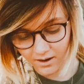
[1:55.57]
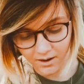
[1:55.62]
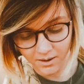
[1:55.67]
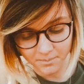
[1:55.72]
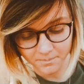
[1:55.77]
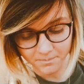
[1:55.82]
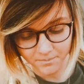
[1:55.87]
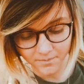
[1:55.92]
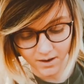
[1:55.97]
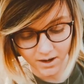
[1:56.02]

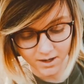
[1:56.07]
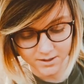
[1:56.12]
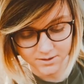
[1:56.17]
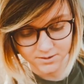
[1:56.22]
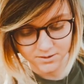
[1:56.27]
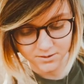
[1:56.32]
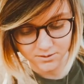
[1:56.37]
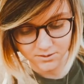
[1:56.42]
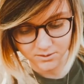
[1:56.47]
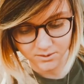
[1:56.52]
I
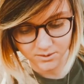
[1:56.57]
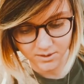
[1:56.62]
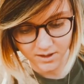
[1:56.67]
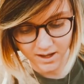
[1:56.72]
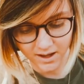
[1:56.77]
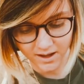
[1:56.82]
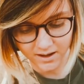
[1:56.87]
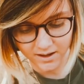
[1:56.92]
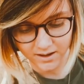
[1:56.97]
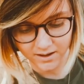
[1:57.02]
do
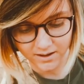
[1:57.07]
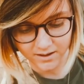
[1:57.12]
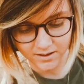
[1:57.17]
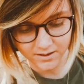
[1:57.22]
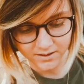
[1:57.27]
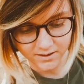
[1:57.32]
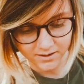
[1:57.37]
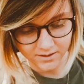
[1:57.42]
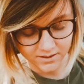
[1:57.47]
I